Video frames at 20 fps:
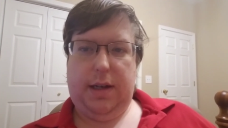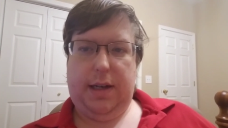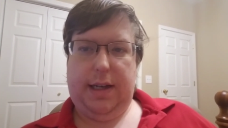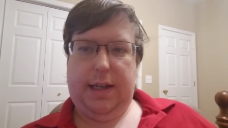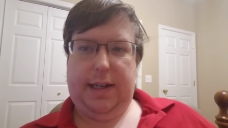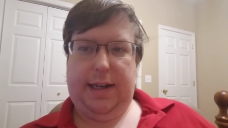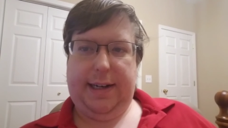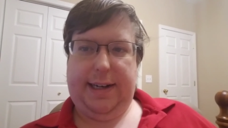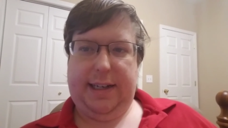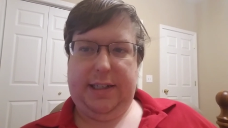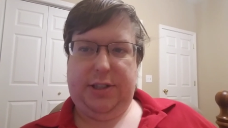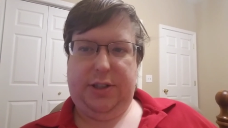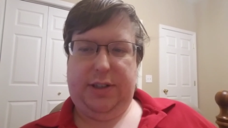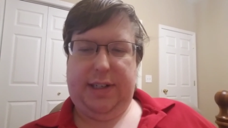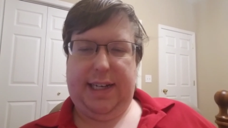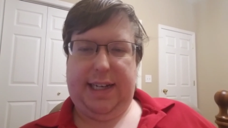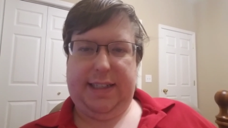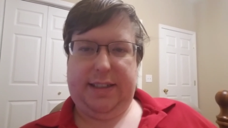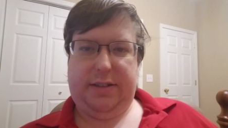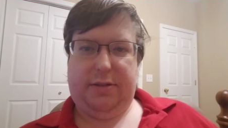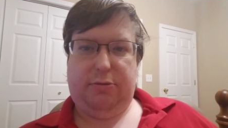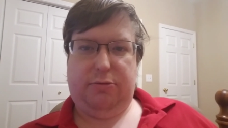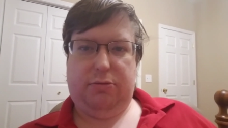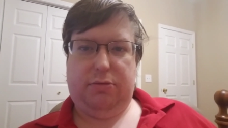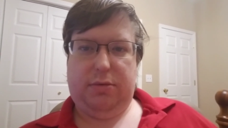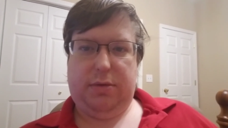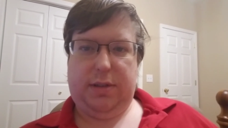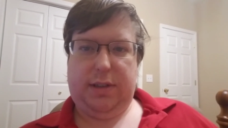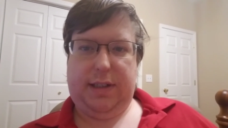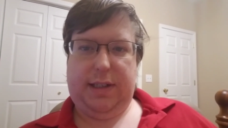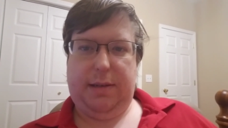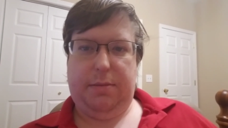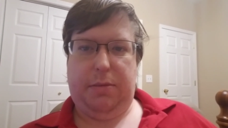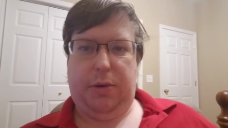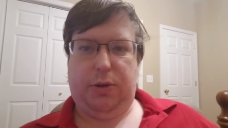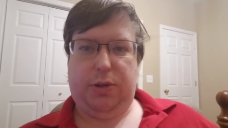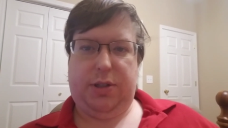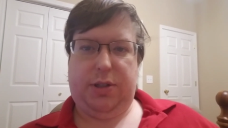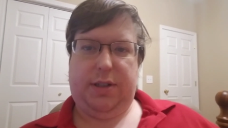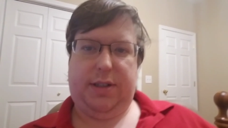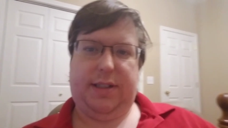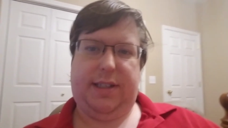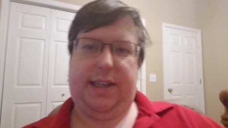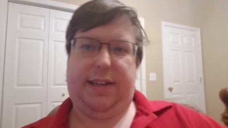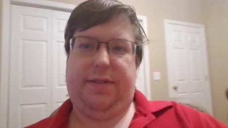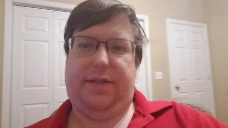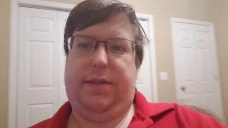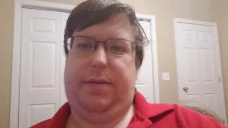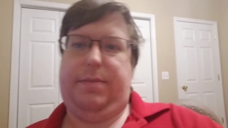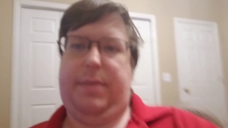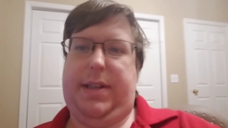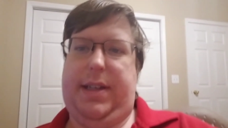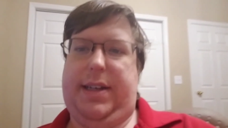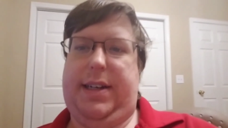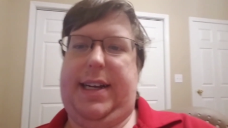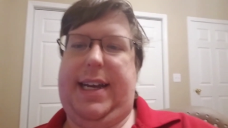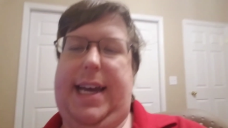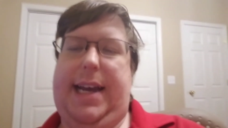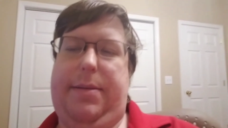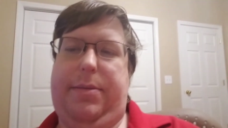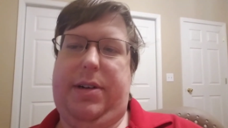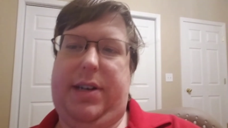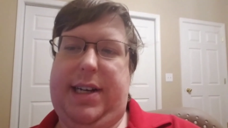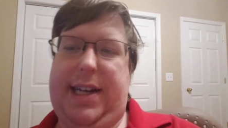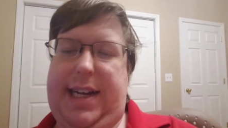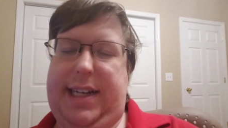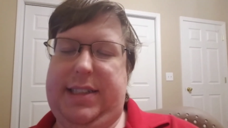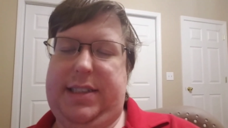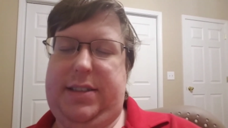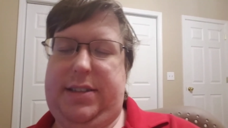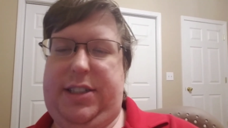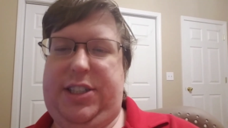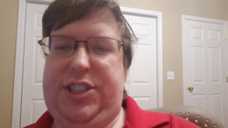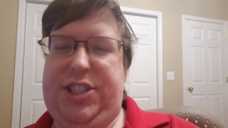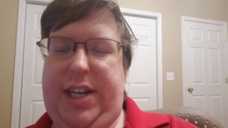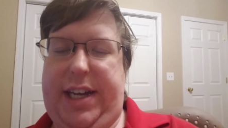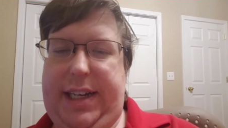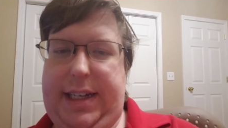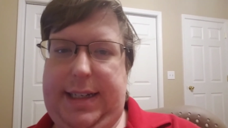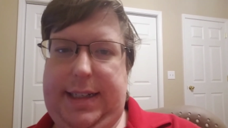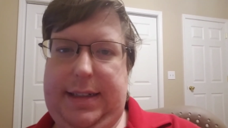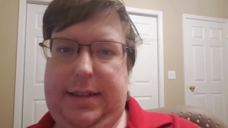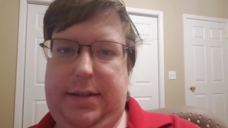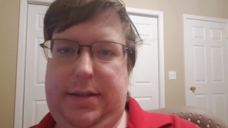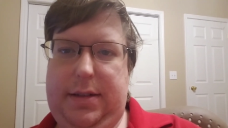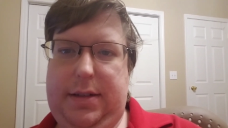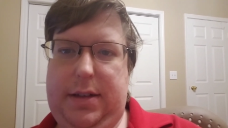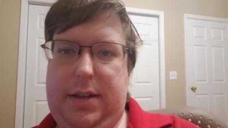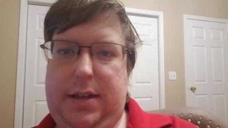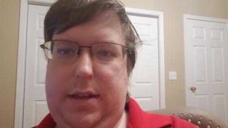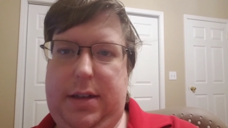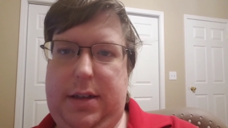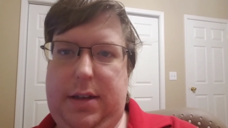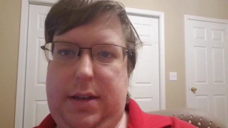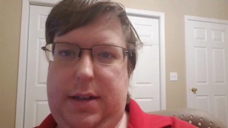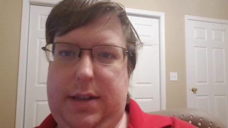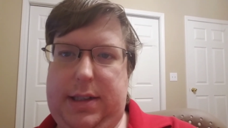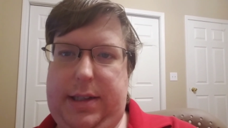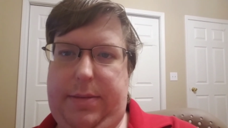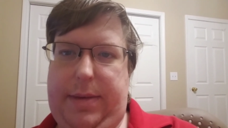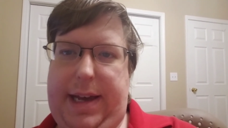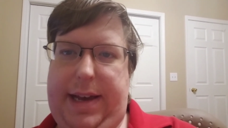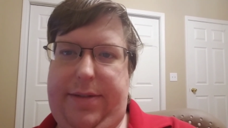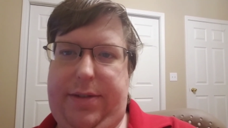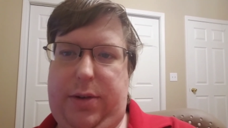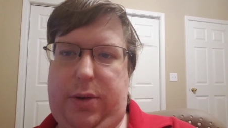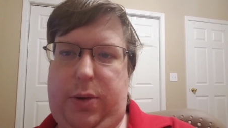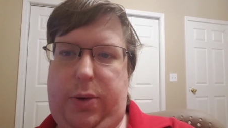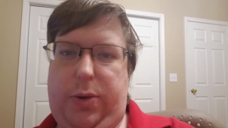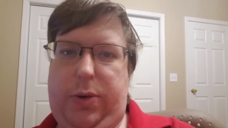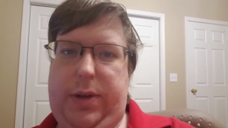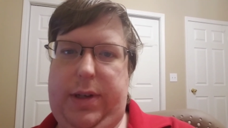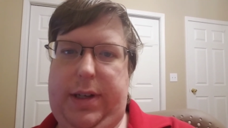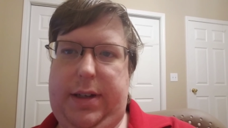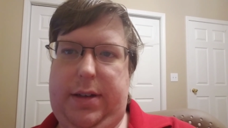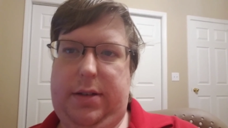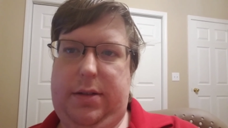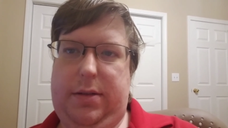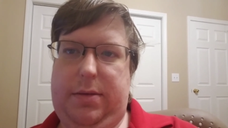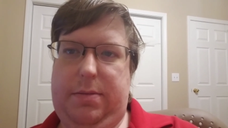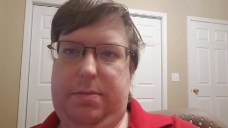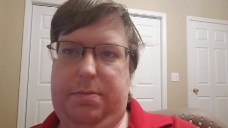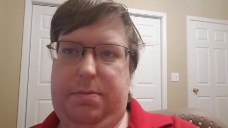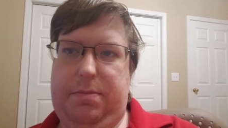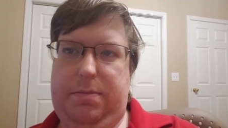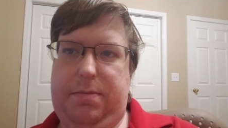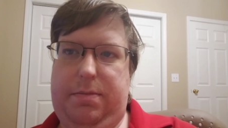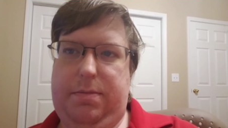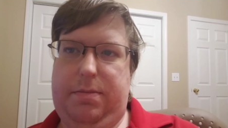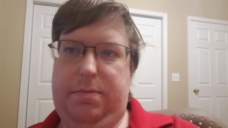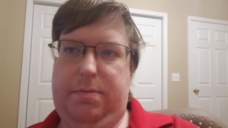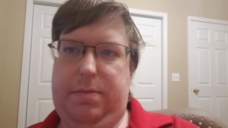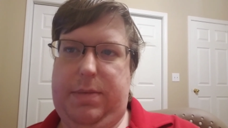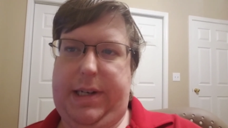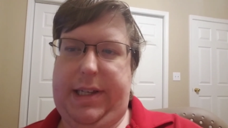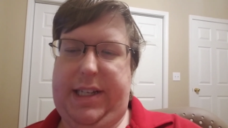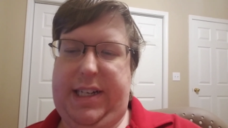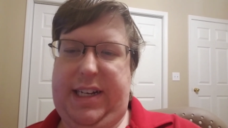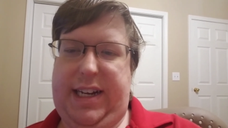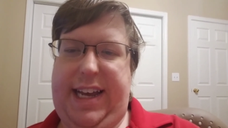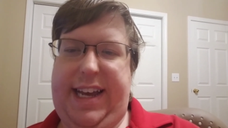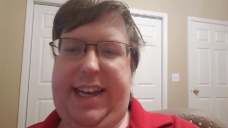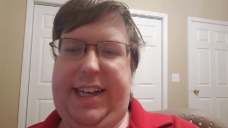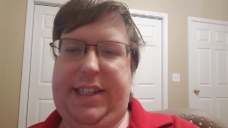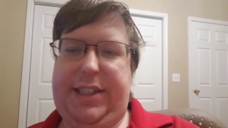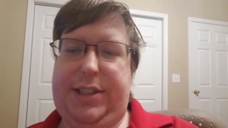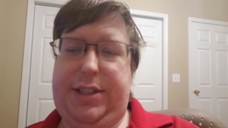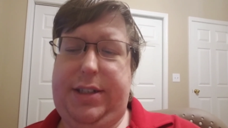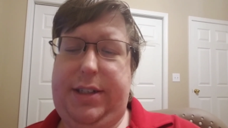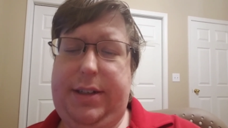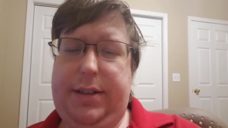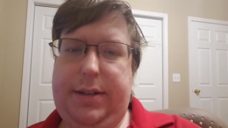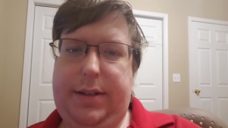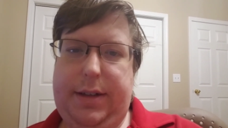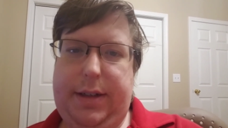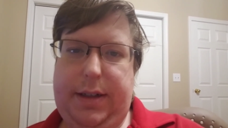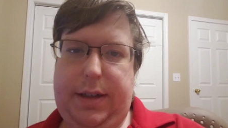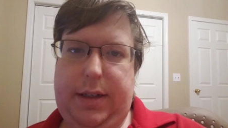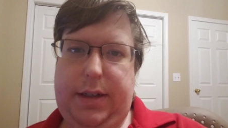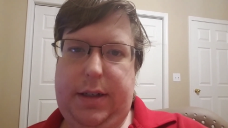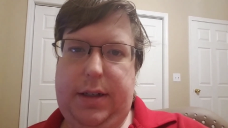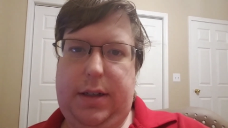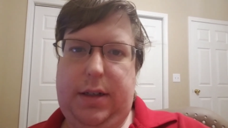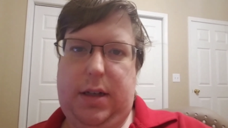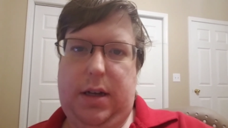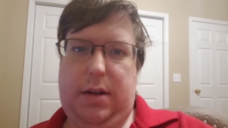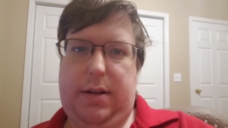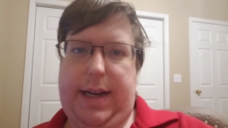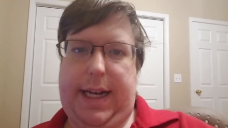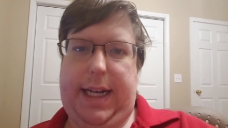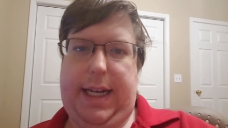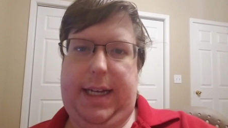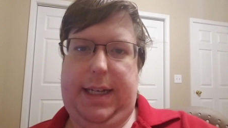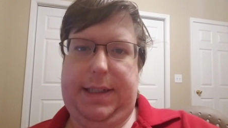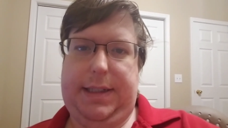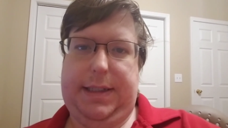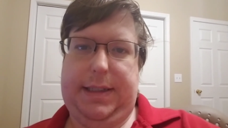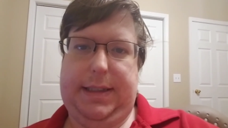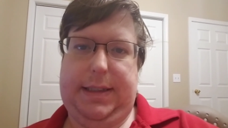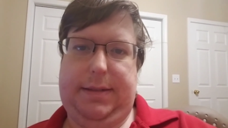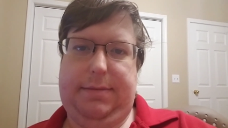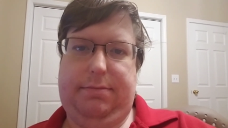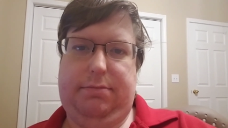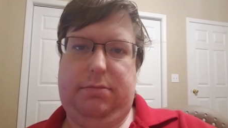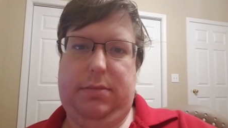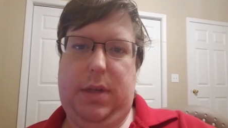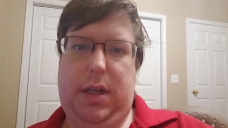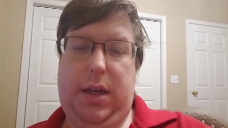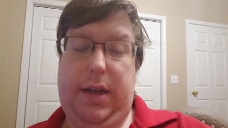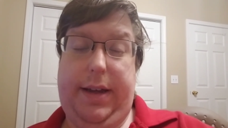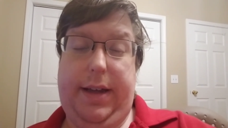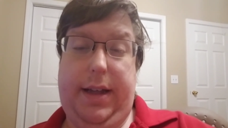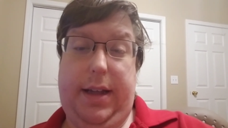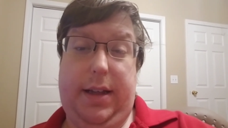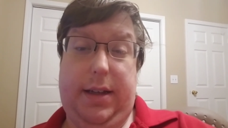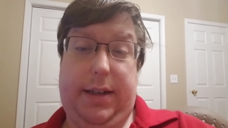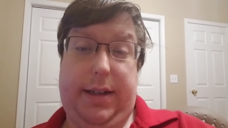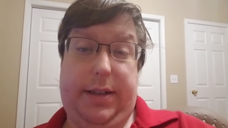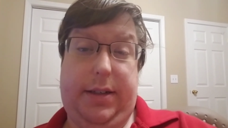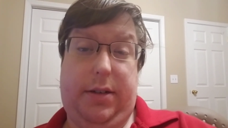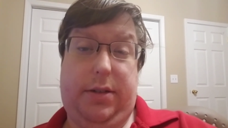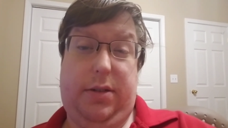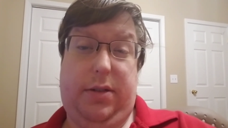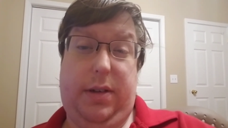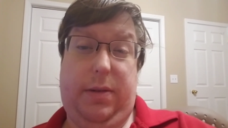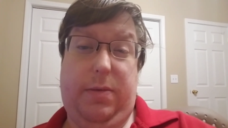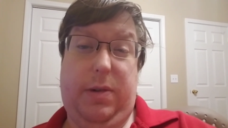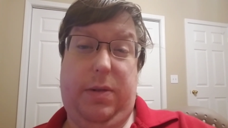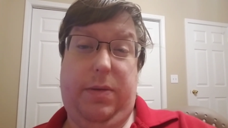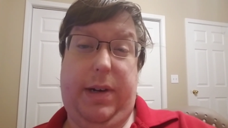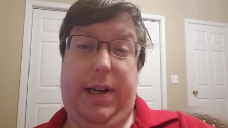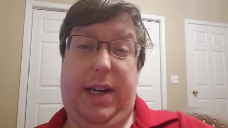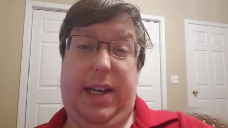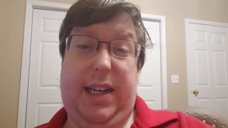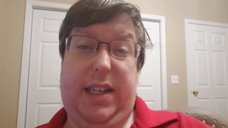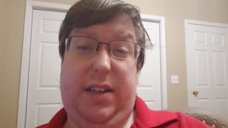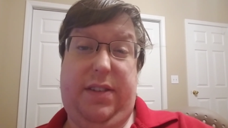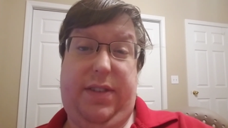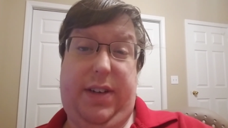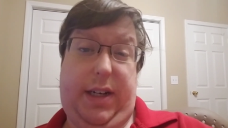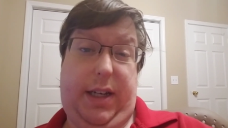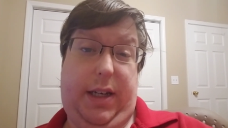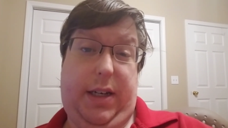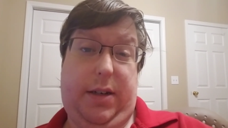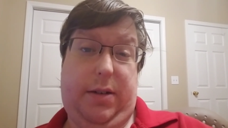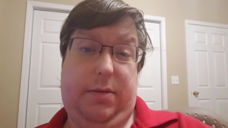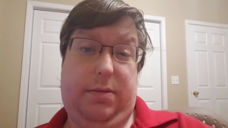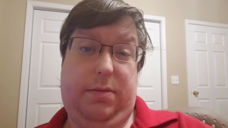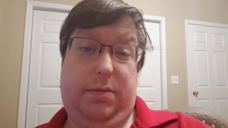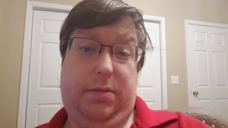and I get you guys are get motion sick from the camera constantly shaking, so I'm having to hold it by that edge. Alright, I guess there's only one way to end a video.